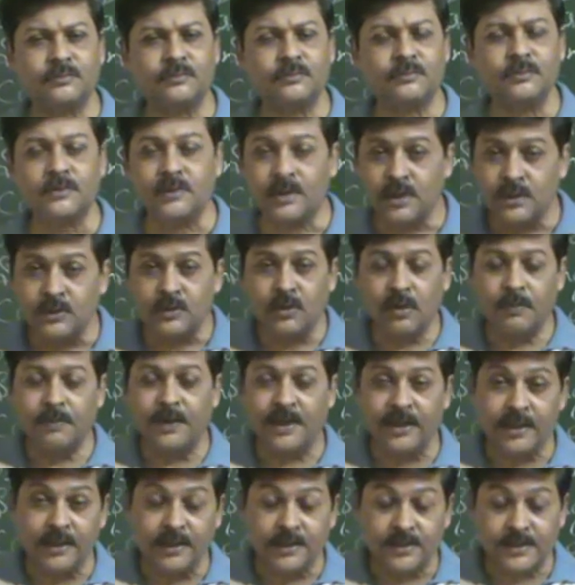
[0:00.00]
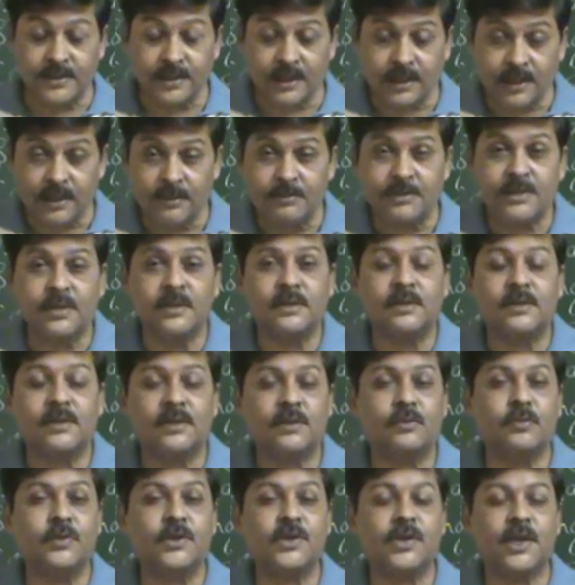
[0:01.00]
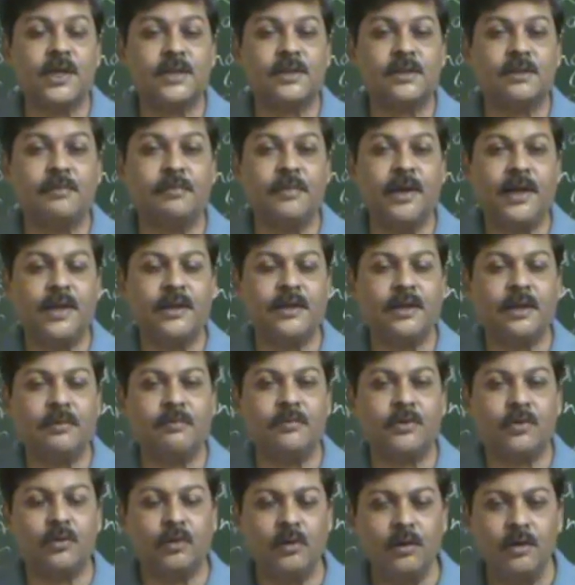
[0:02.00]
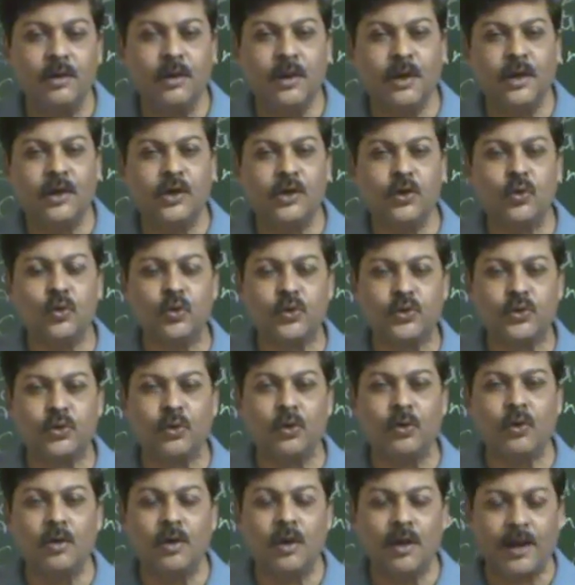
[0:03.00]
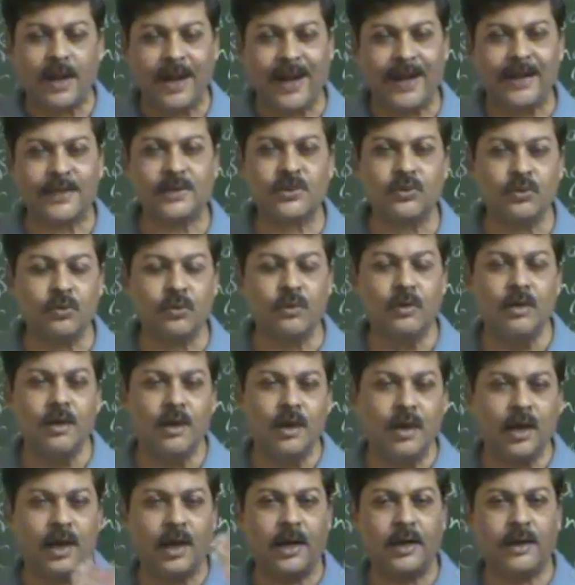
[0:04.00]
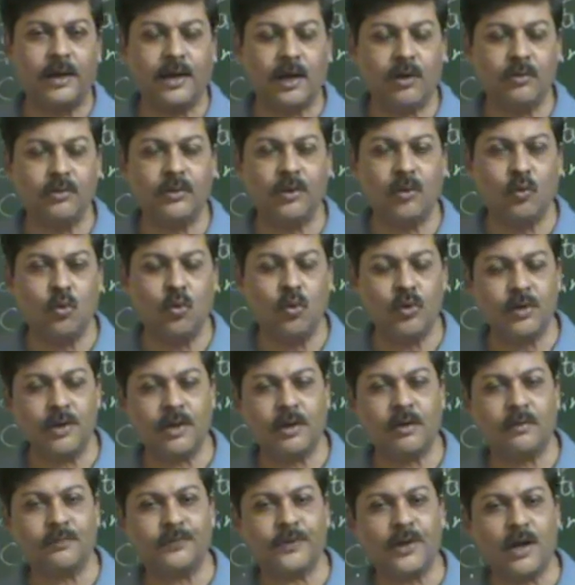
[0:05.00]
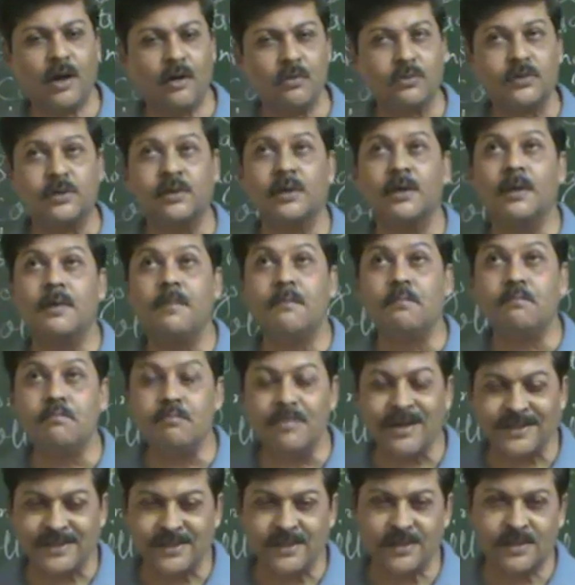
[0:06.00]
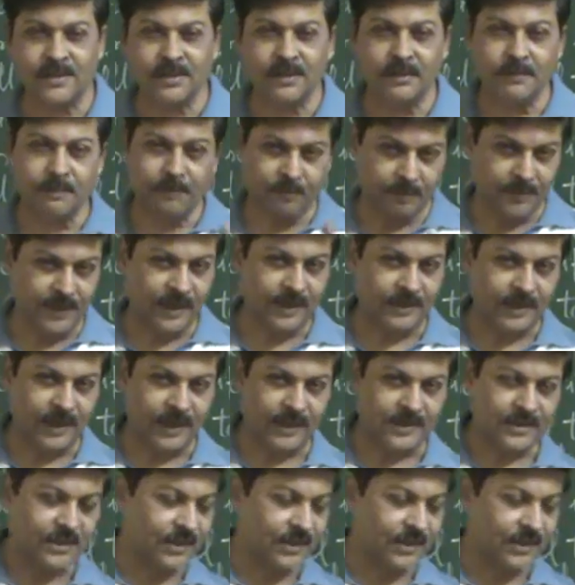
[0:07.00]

So, but it is circumstances which has made them to do so, act so, and now the owner of the house must pay that